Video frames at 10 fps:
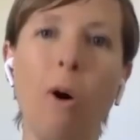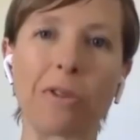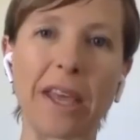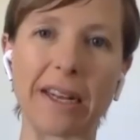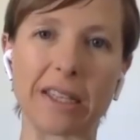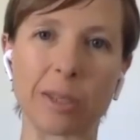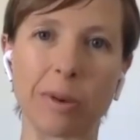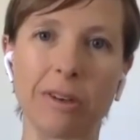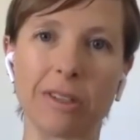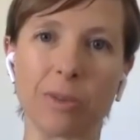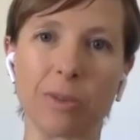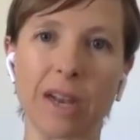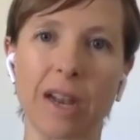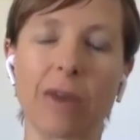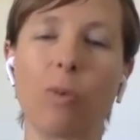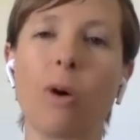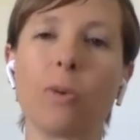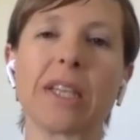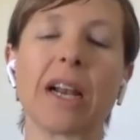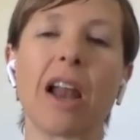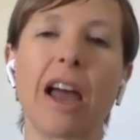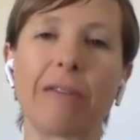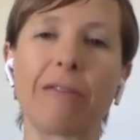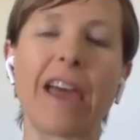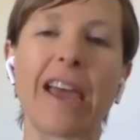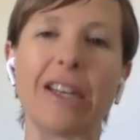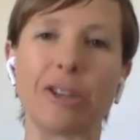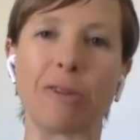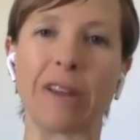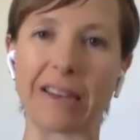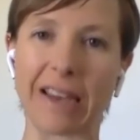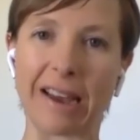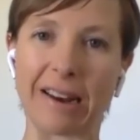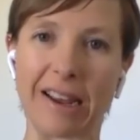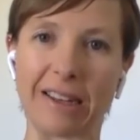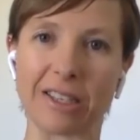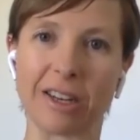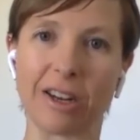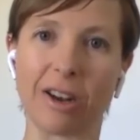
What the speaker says: what that experience was like? What was it like for Anne to reincarnate?